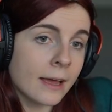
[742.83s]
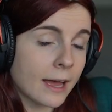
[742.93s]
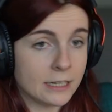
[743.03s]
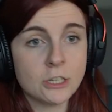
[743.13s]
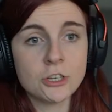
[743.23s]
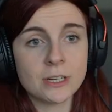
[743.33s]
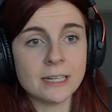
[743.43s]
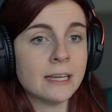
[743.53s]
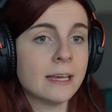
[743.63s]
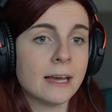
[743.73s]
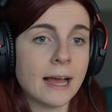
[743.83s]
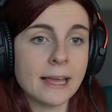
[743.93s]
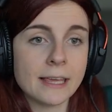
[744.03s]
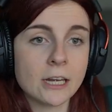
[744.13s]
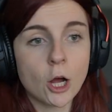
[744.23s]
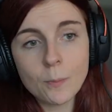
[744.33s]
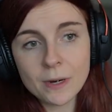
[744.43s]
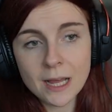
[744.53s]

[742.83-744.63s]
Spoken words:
additionally, I can open